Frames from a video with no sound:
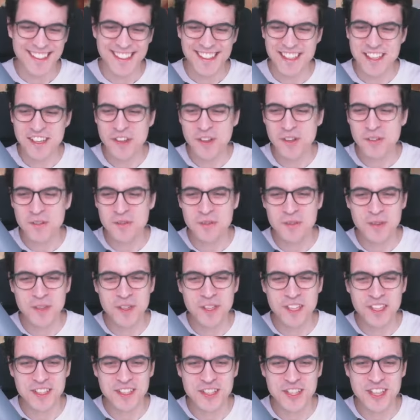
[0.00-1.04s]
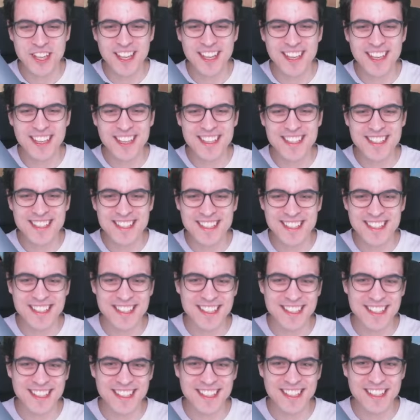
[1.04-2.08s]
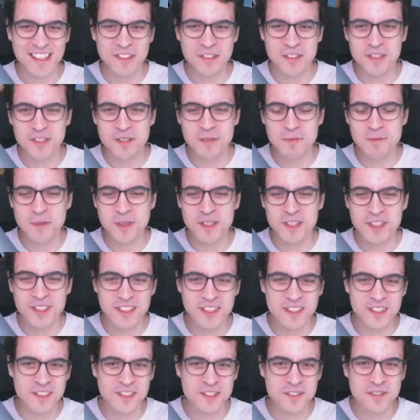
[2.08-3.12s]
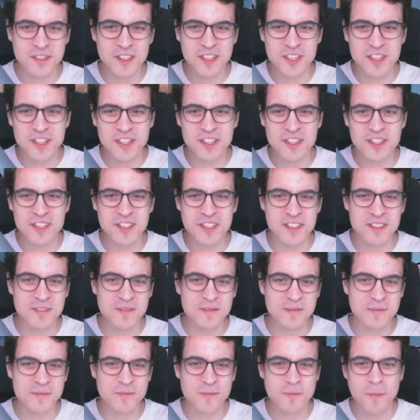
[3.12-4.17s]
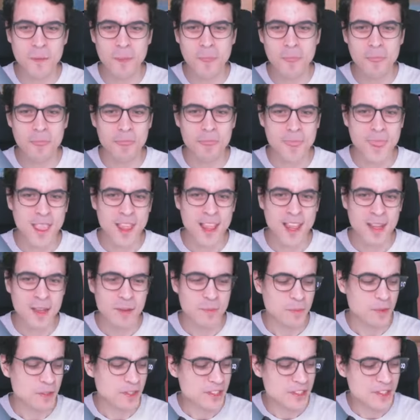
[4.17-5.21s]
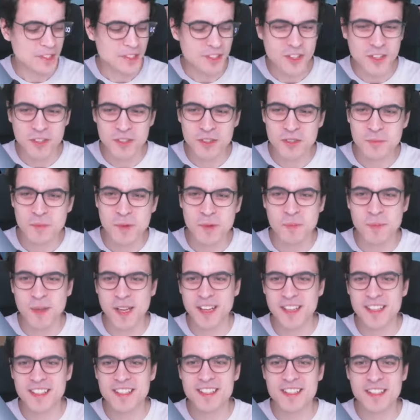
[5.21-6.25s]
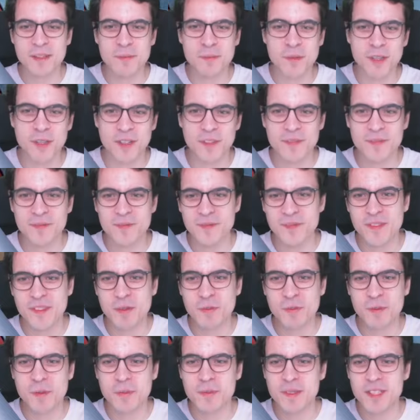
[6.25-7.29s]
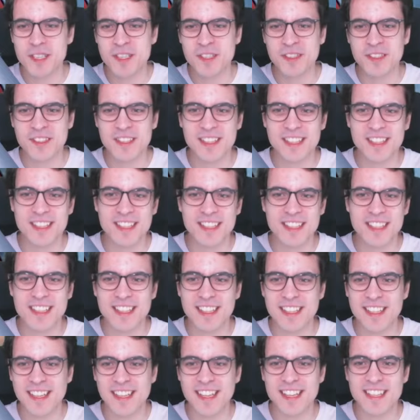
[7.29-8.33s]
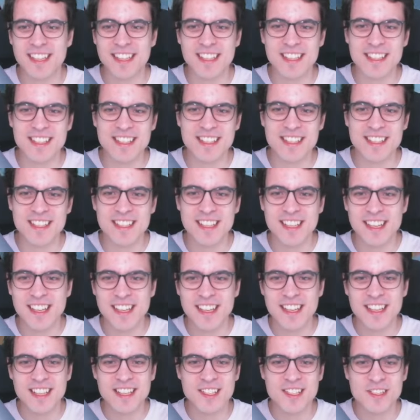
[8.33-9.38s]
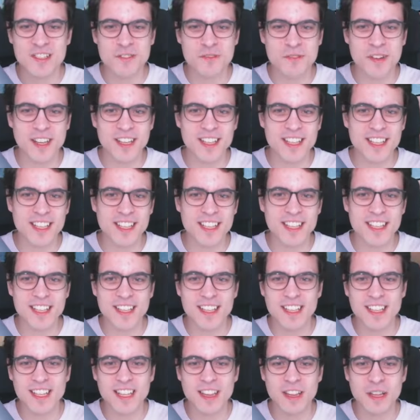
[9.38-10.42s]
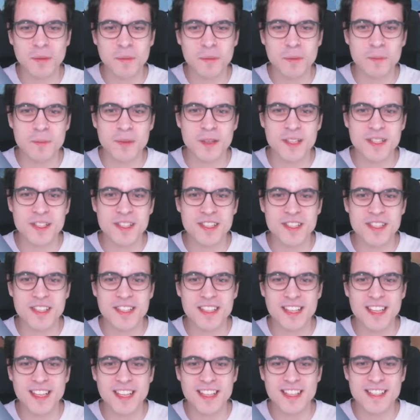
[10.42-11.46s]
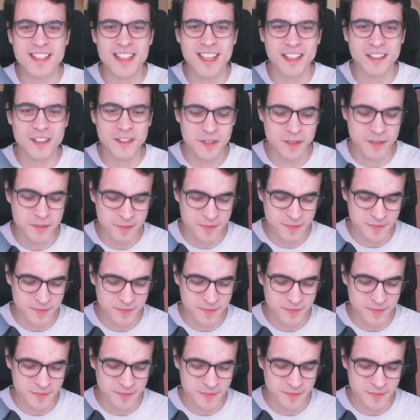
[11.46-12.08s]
Not full art shinies or special illustrations. But we still got two more packs, come on. A Whimsicott, Atticus, Scraggy, Clobopus, and a Zatu.